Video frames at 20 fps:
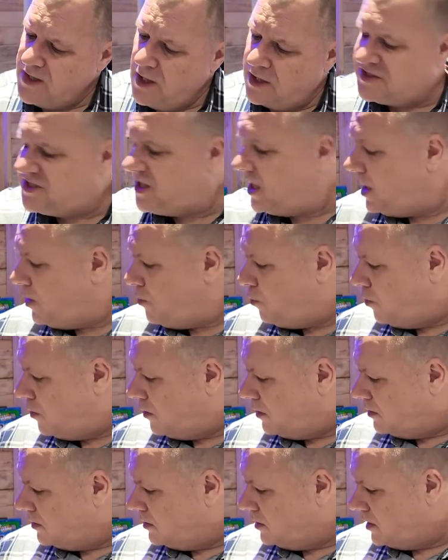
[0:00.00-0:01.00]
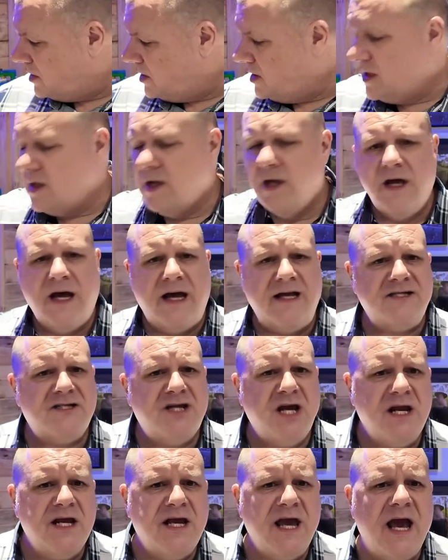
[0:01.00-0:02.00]
I'll tell you what, that's
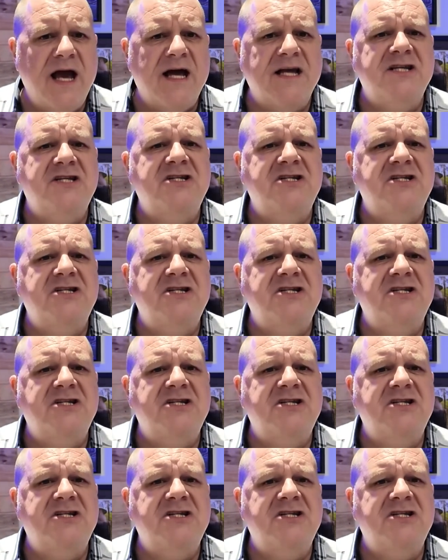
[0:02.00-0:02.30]
going to get a